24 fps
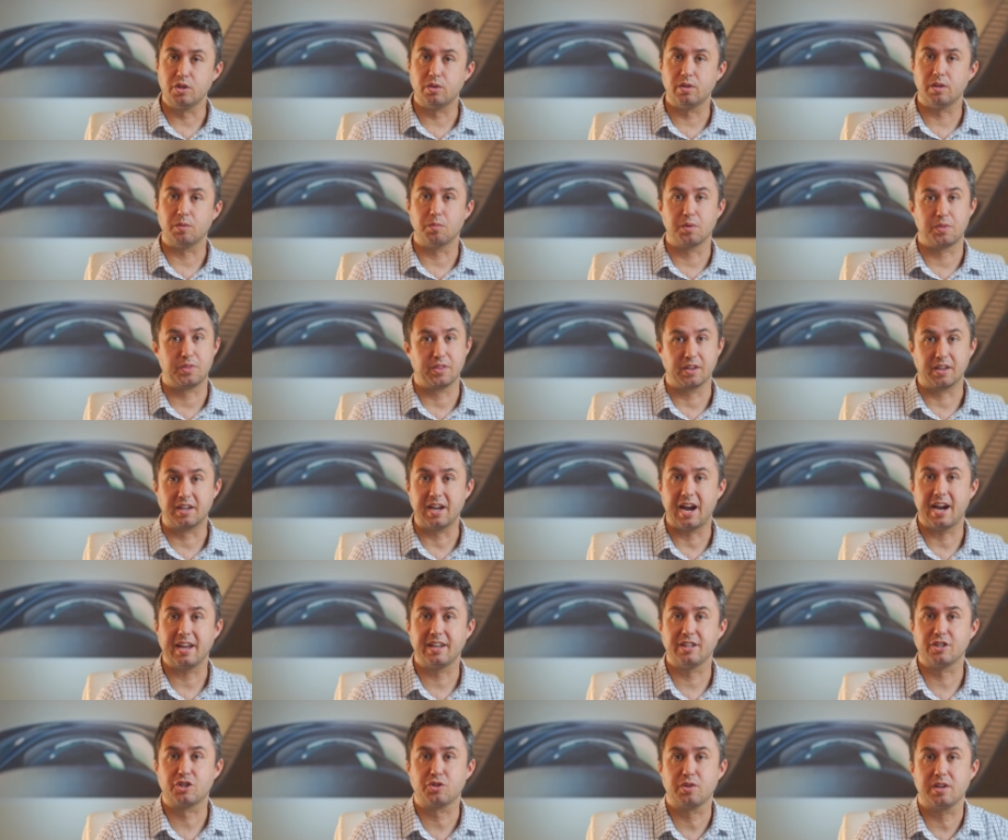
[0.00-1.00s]
do it with the
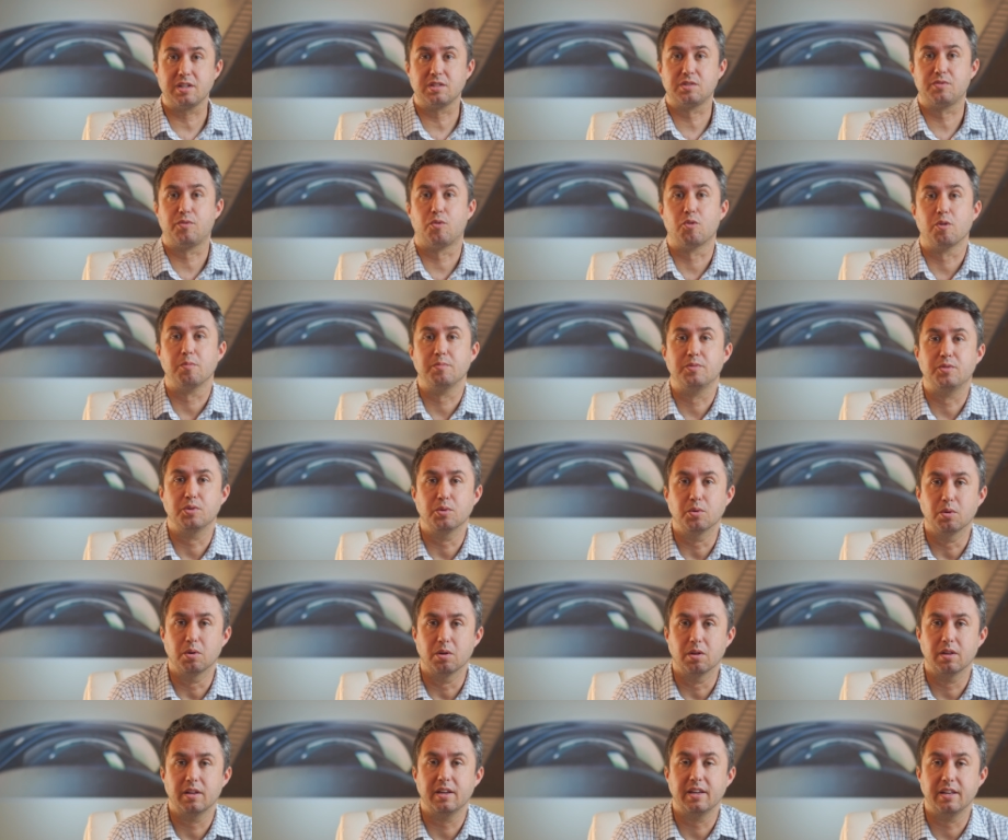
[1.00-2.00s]
Guided Transform
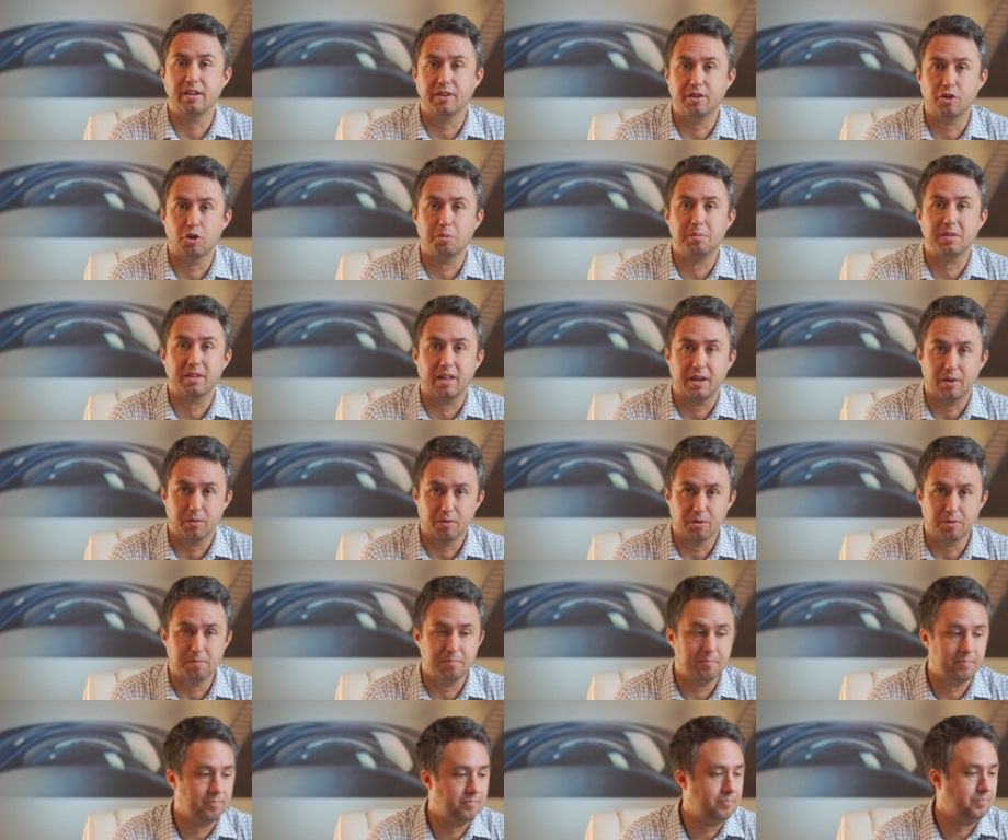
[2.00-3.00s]
tool in Adobe
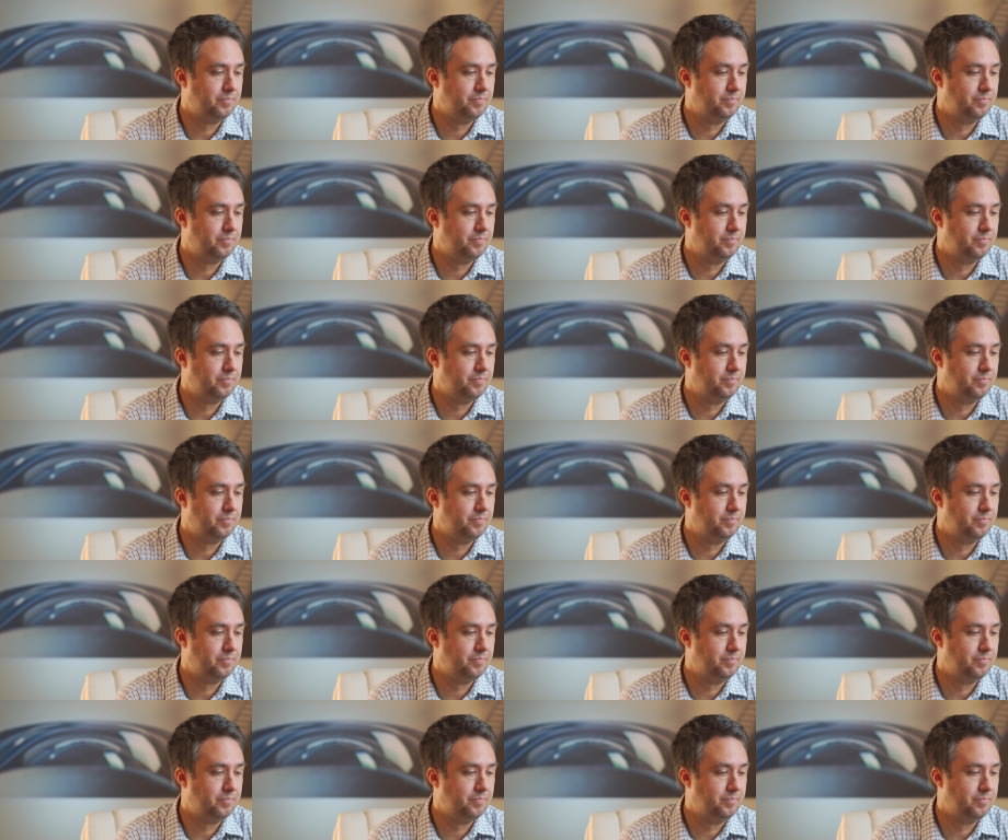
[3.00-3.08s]
Lightroom.